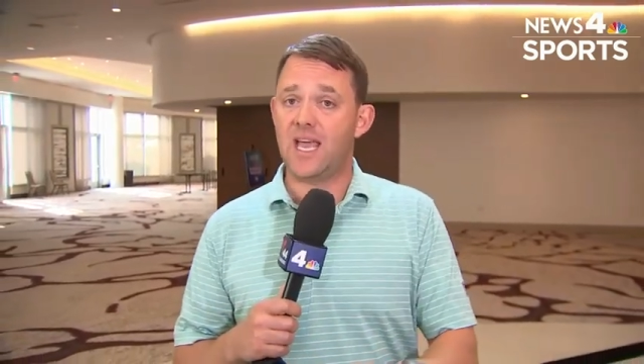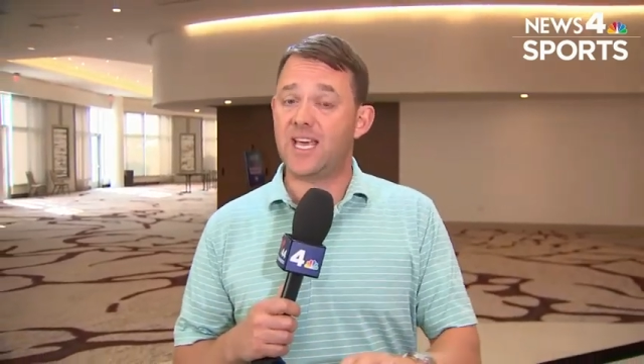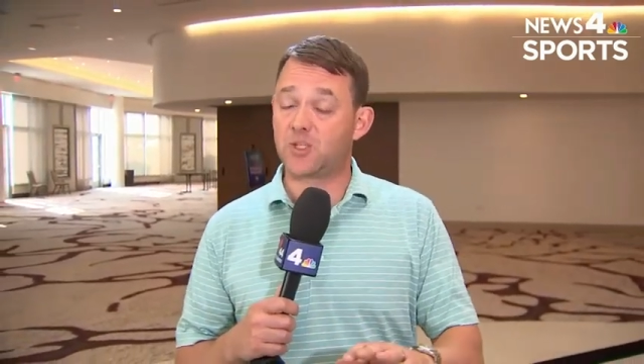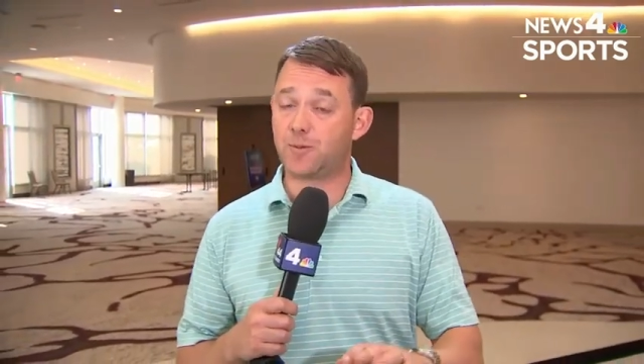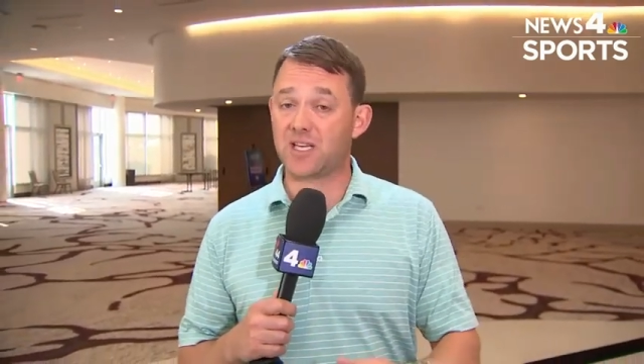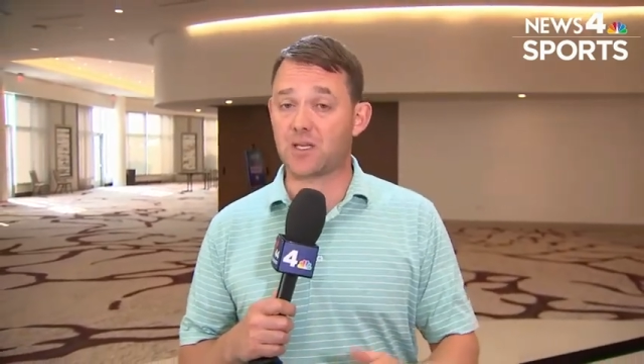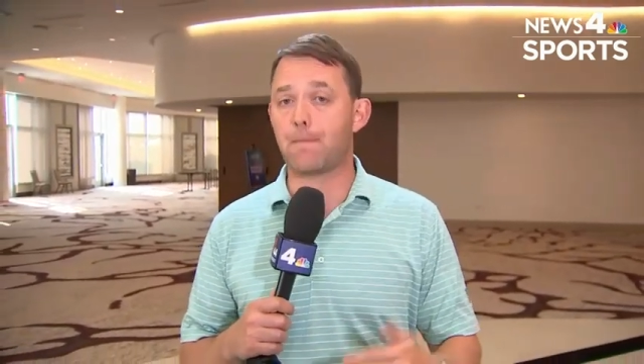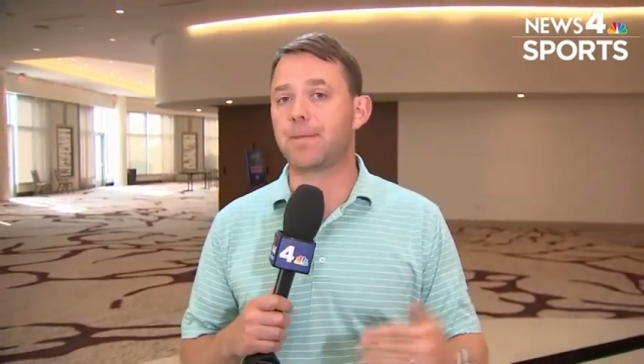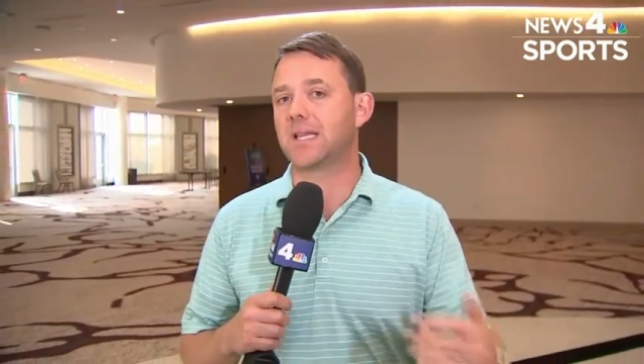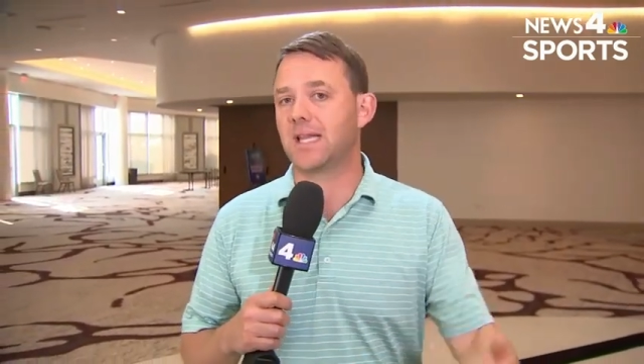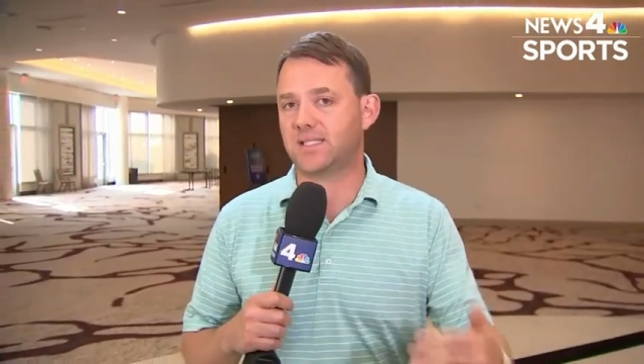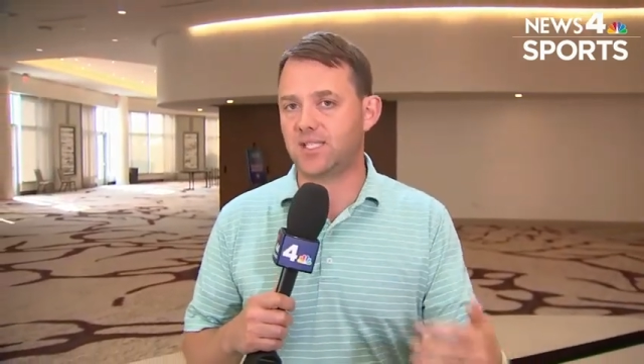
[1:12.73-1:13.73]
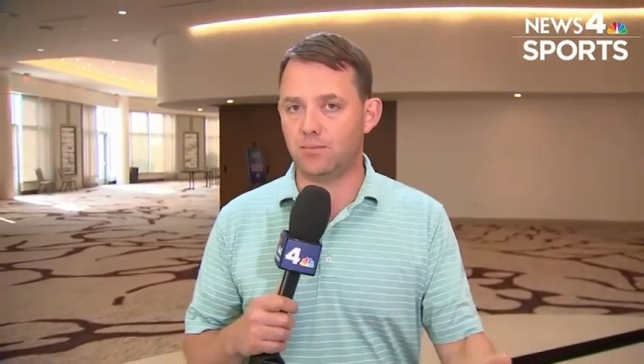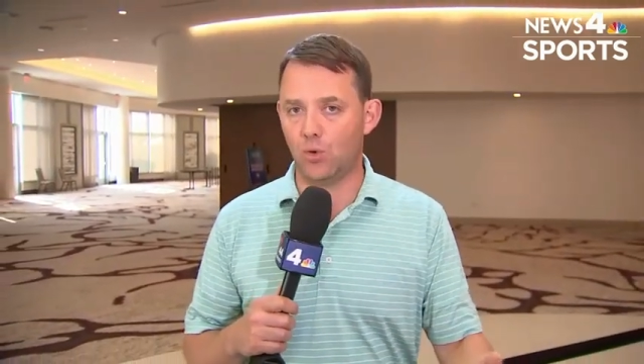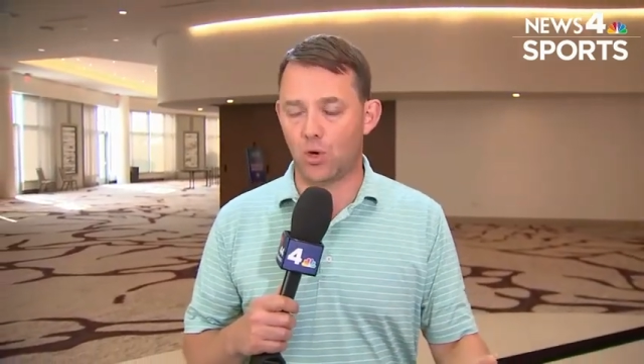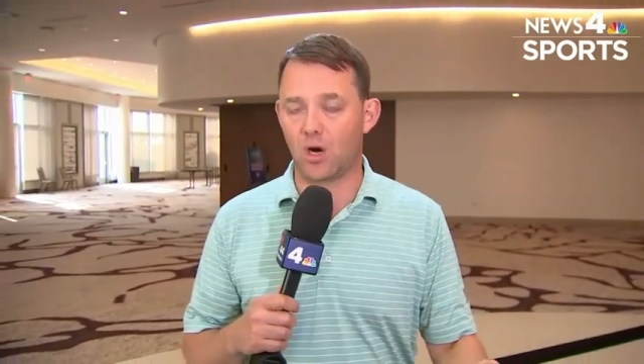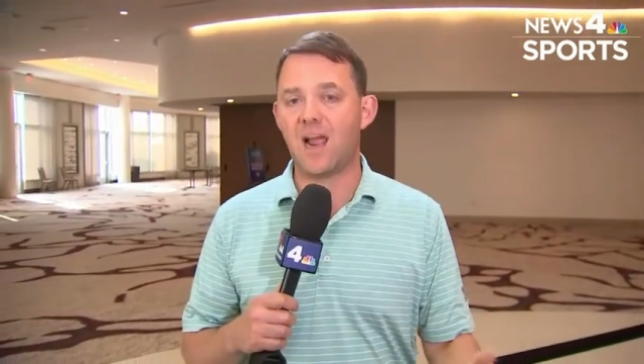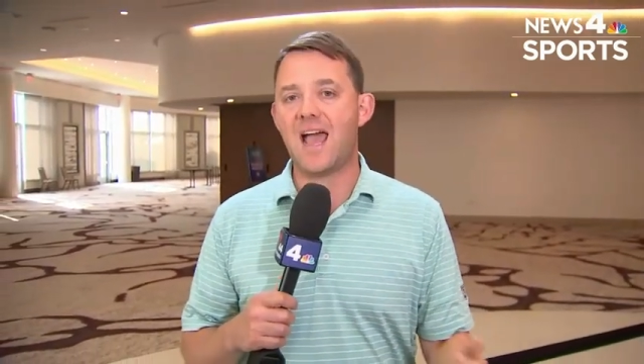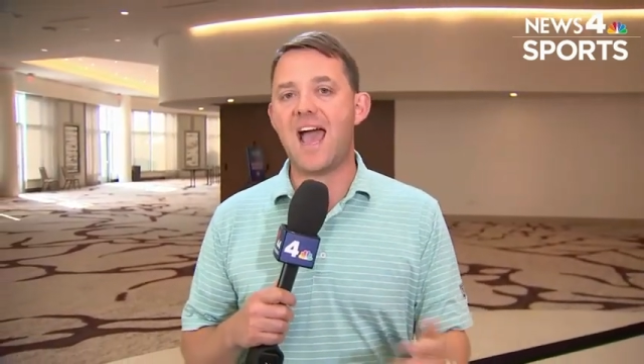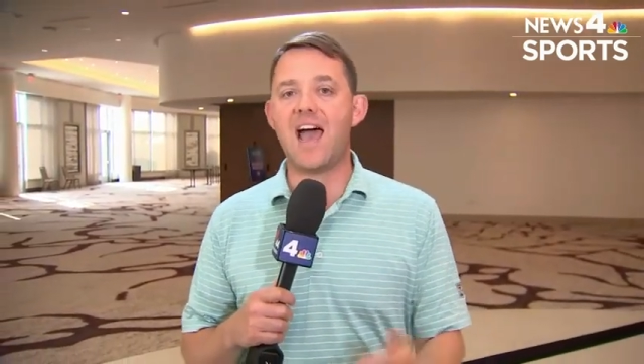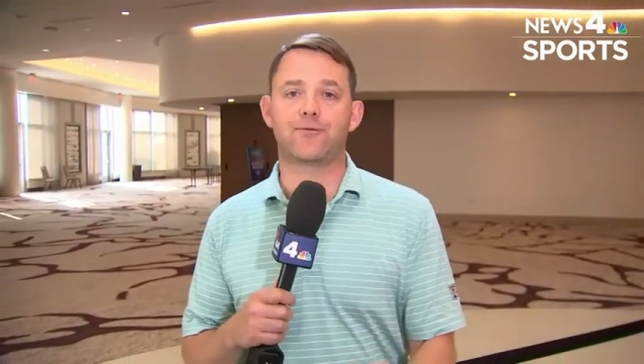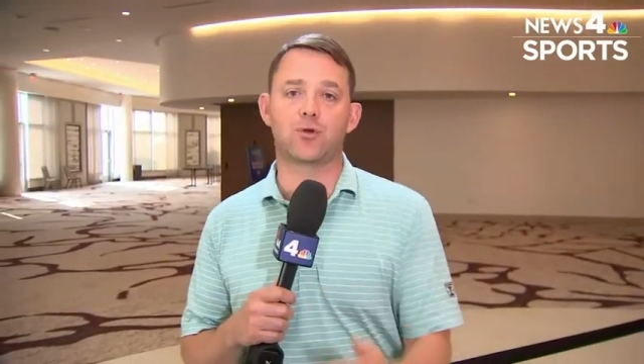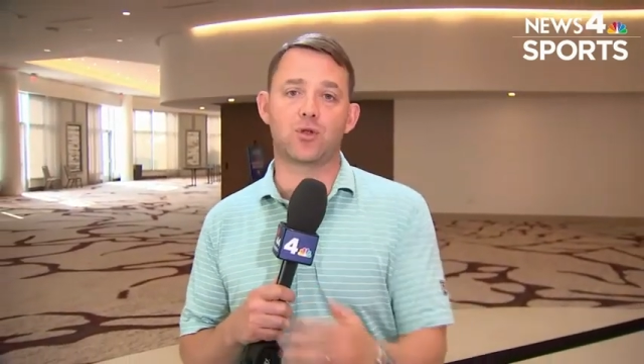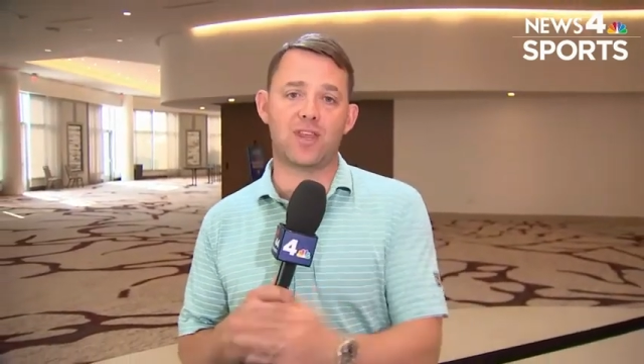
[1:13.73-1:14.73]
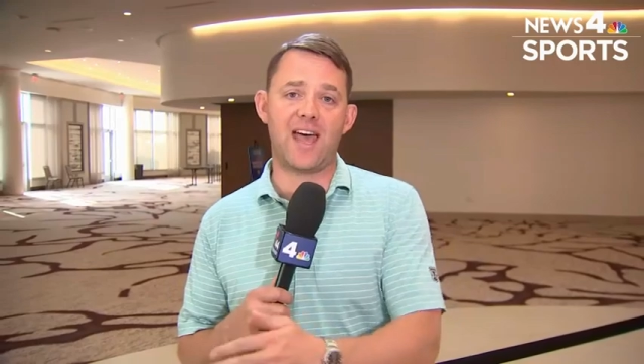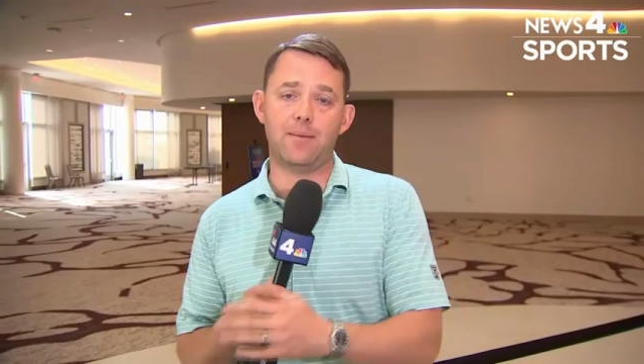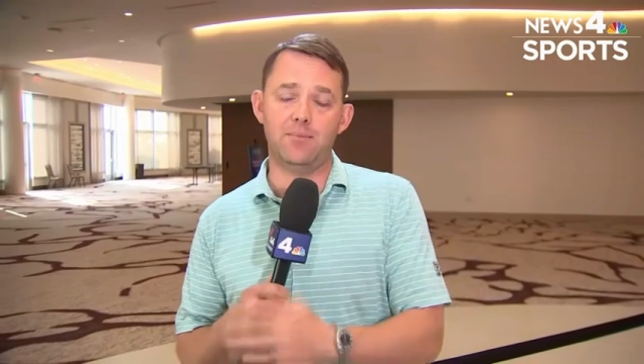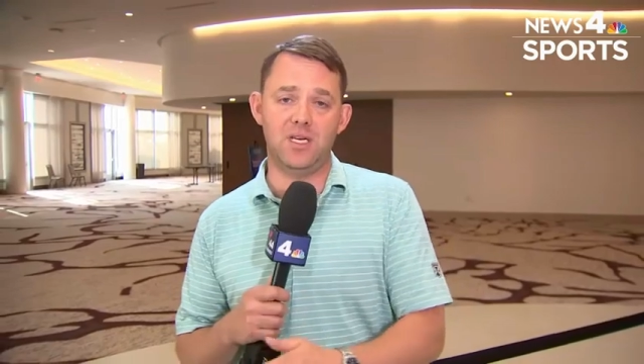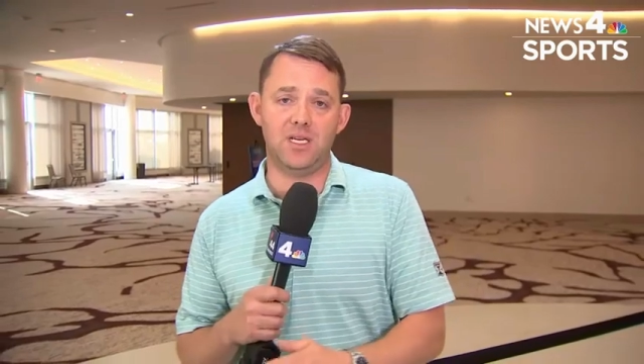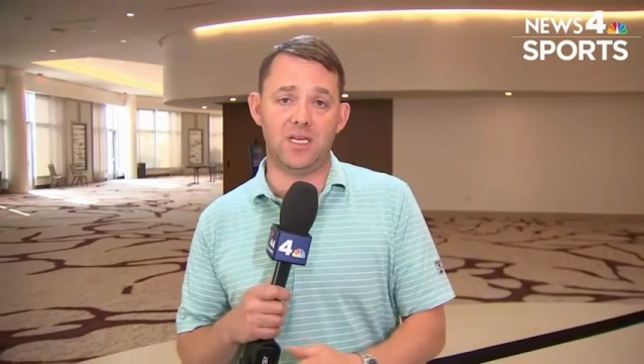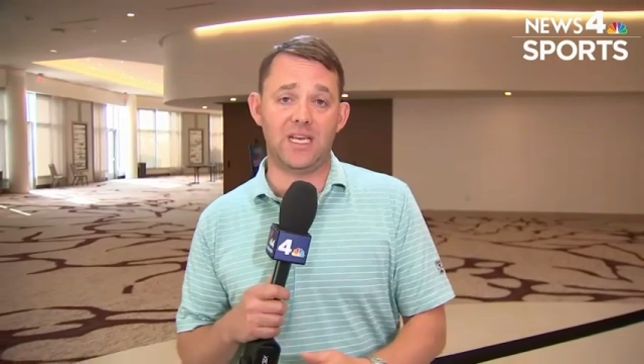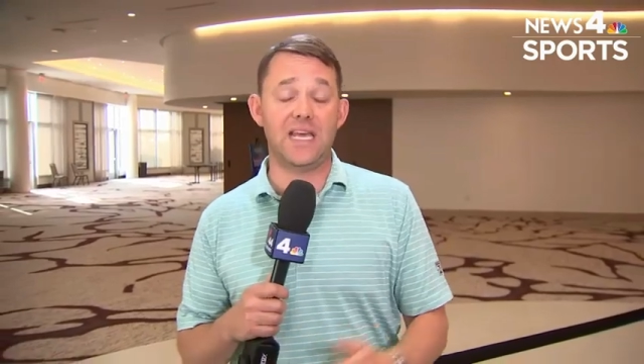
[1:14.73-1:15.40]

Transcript: Expect plenty more after that meeting,